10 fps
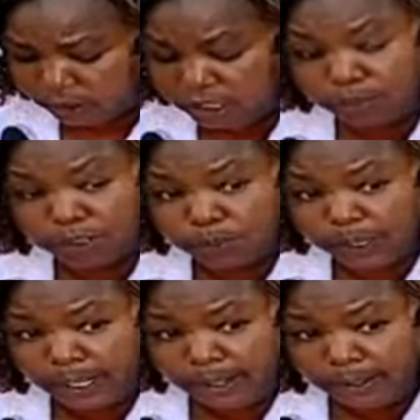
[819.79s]
Honorable
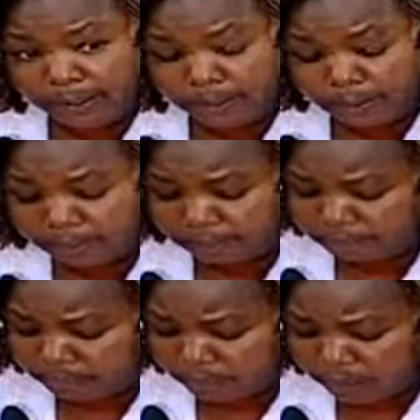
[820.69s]
Speaker,
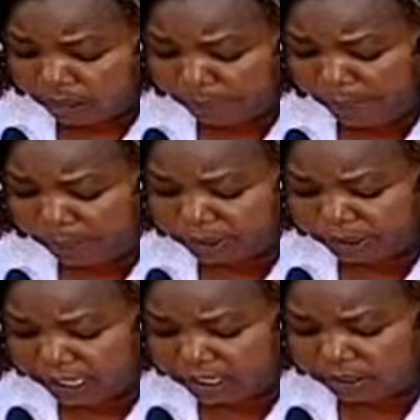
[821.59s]
the Bible
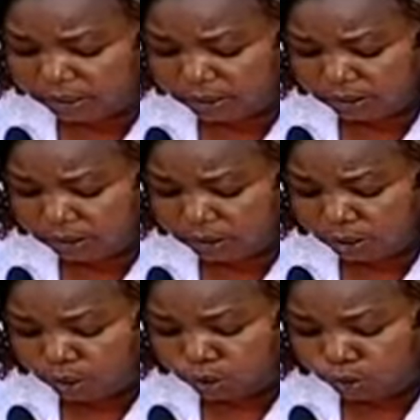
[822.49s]
says,
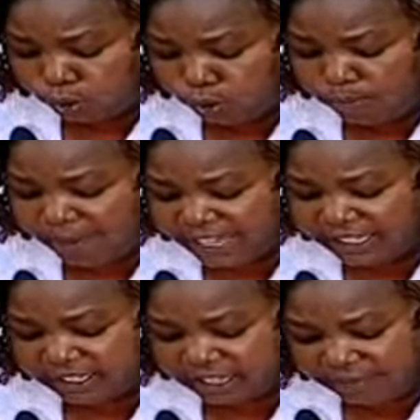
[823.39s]
To whom
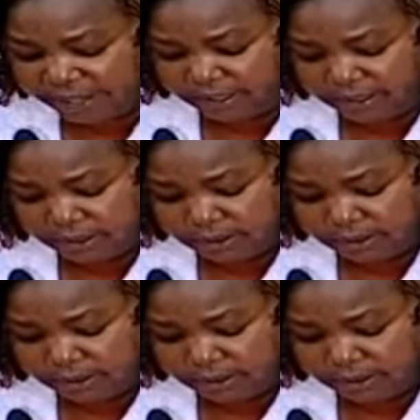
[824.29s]
much is given,